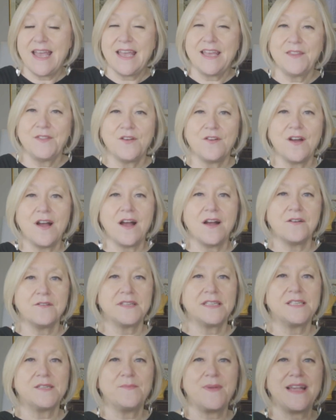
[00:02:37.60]
In their
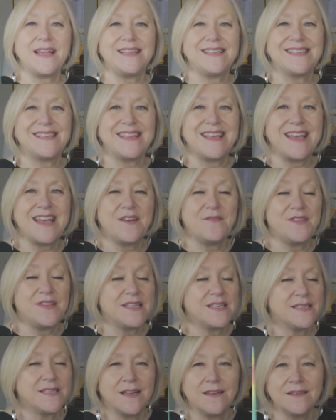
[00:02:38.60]
heart space, they have
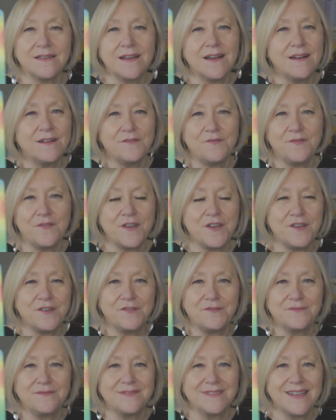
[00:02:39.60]
the Sun card for
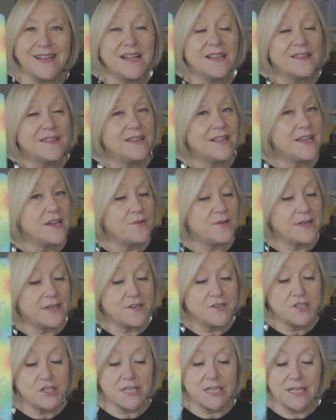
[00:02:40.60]
you. Leo
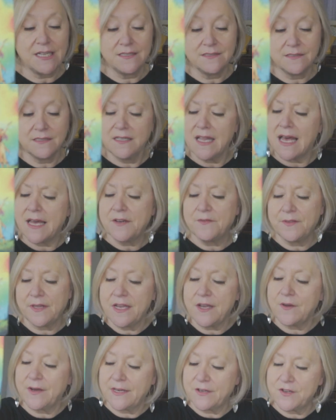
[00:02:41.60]
energy. A lot of
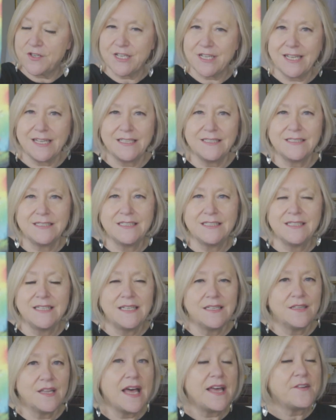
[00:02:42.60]
Leo energy.
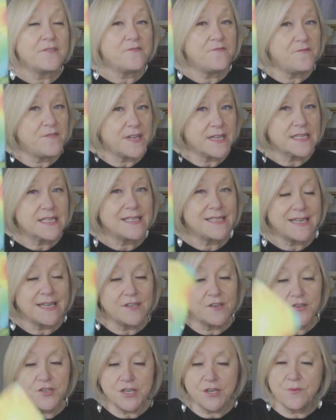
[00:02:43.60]
A lot of fixed
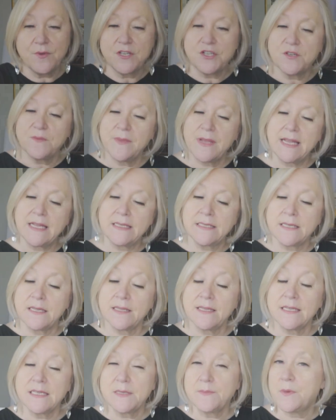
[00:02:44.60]
energy, which means
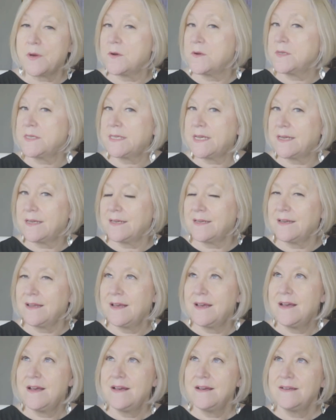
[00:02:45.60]
that this person
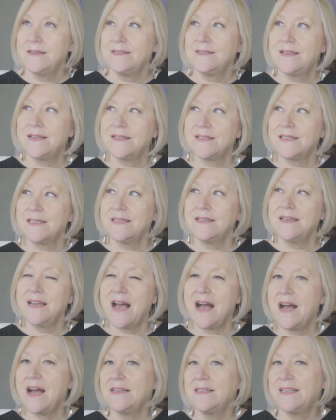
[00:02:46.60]
does
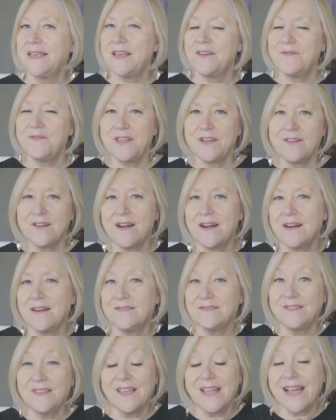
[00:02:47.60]
not give their
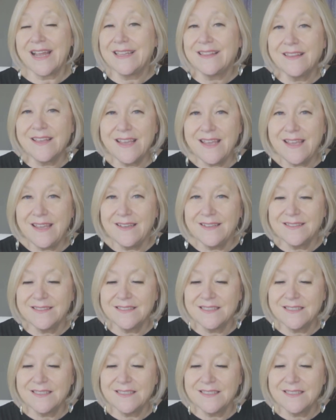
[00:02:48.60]
heart lightly.